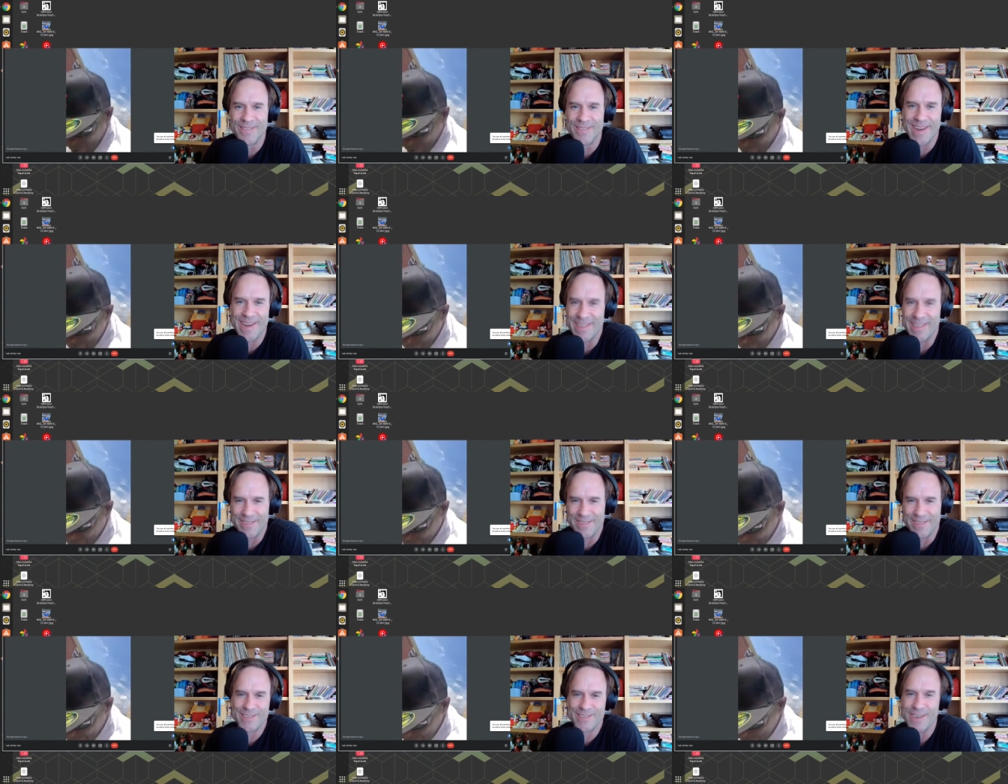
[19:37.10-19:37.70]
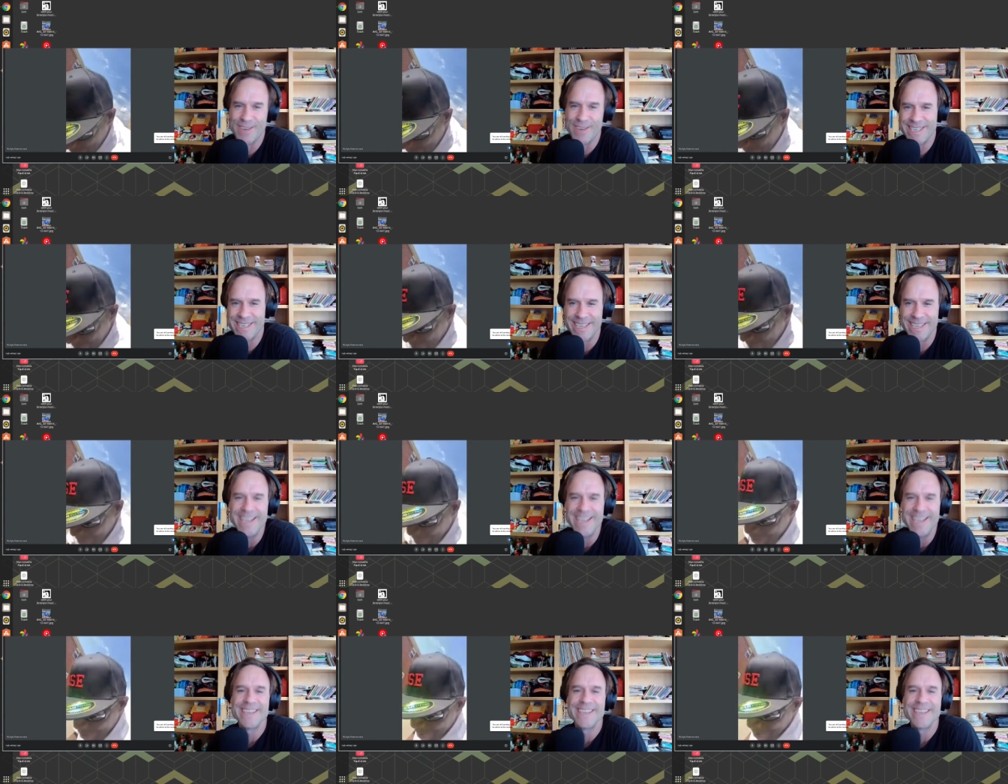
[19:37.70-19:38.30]
Rather than trying
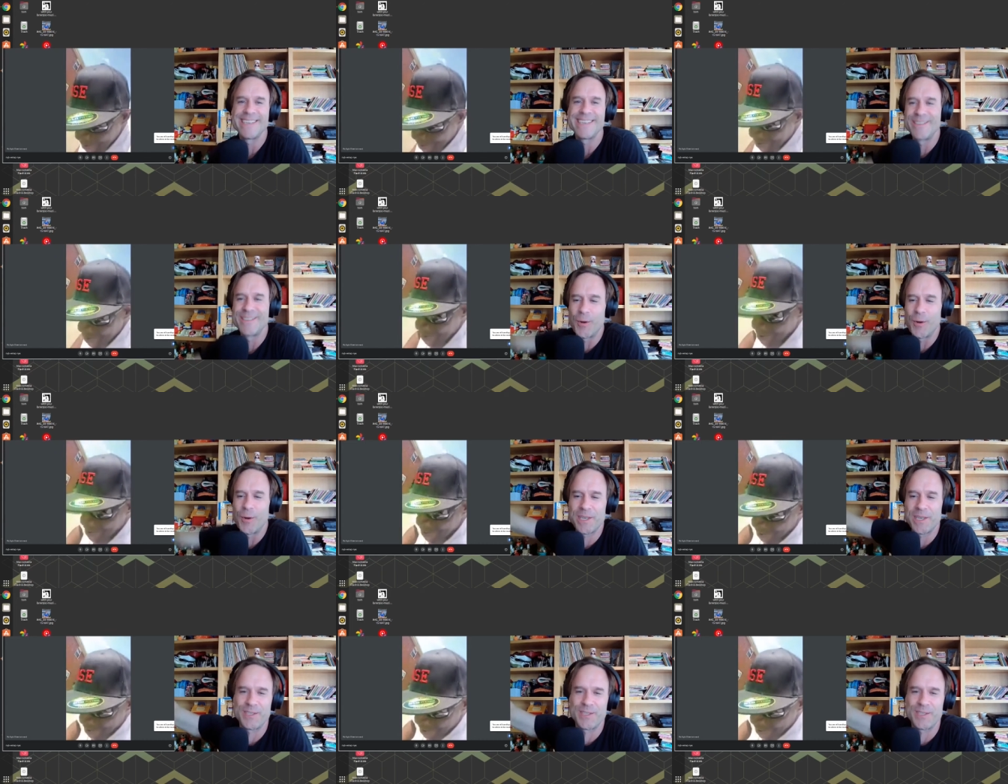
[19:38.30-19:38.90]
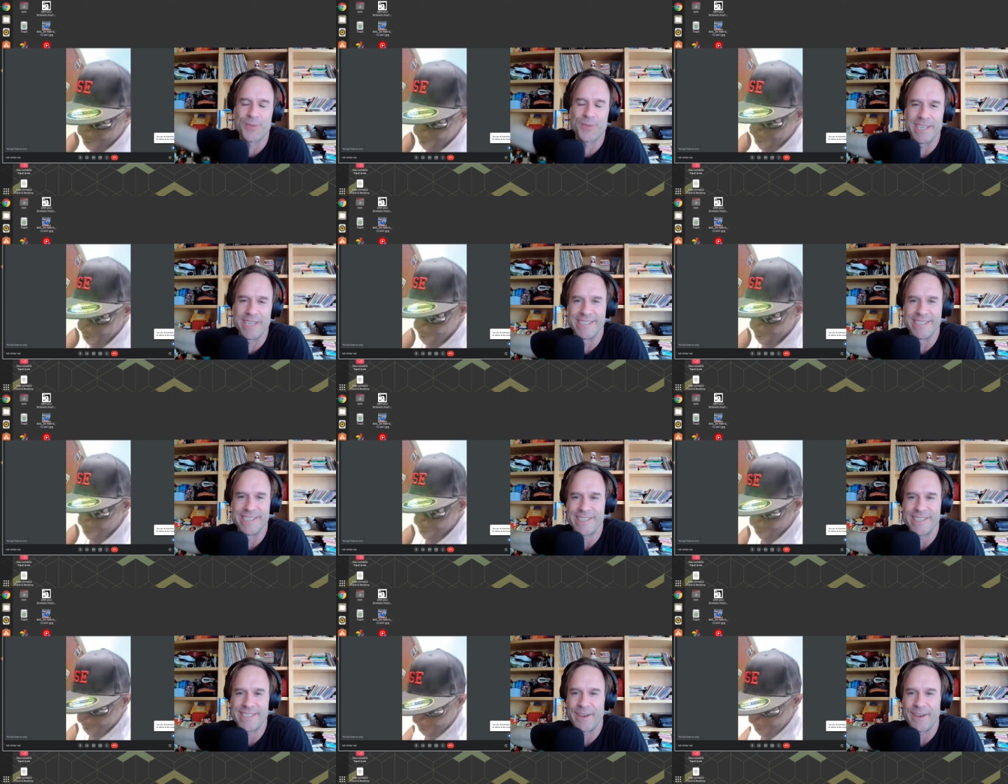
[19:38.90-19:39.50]
to orchestrate
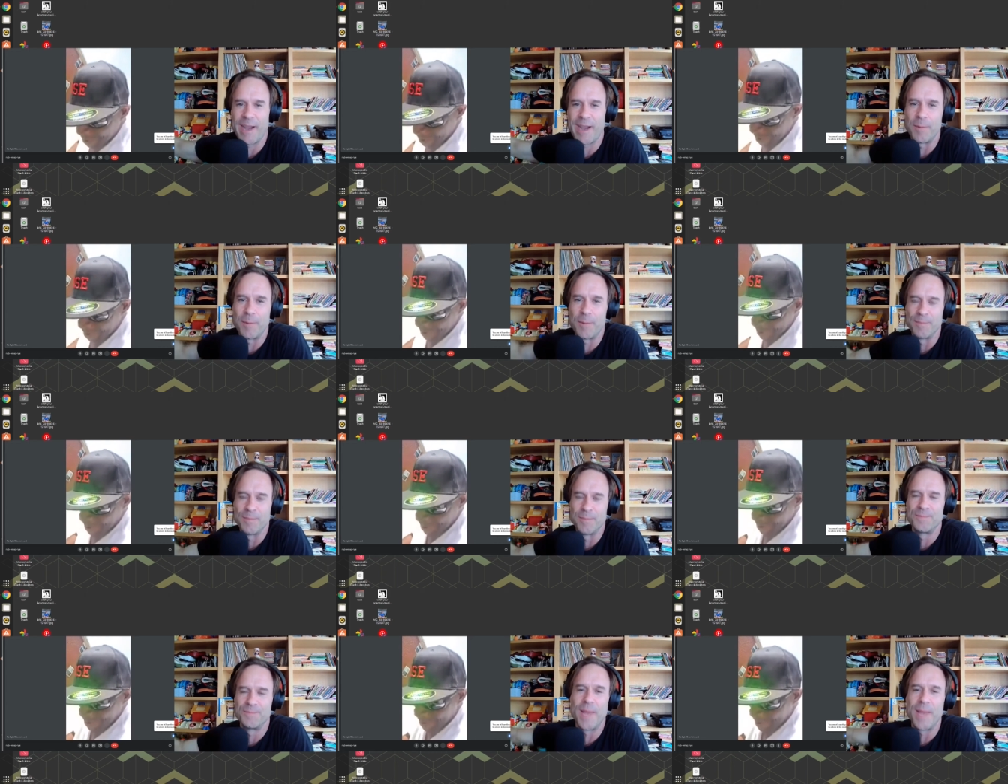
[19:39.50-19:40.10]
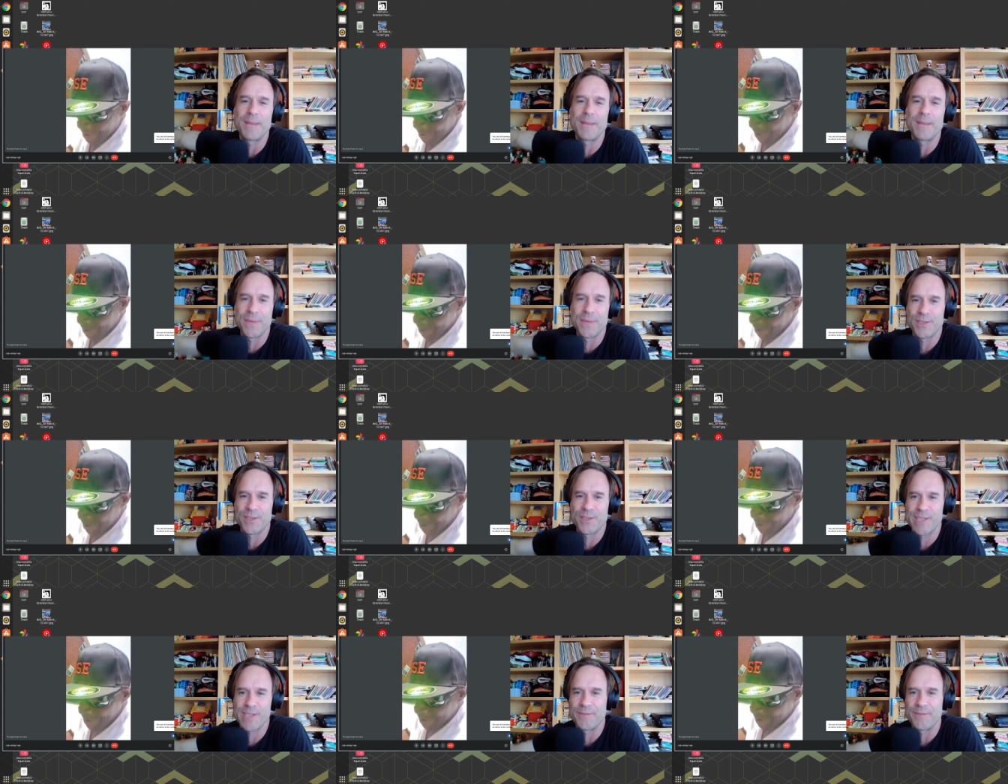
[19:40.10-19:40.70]
an entire album, make a
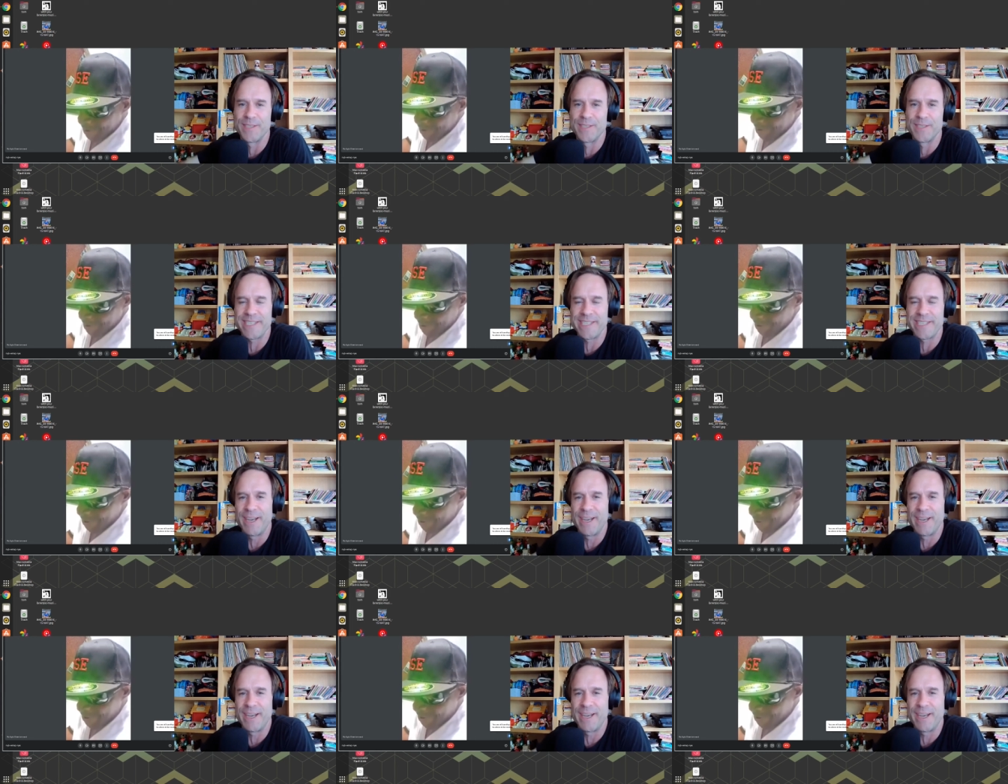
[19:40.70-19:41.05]
bunch of stuff and see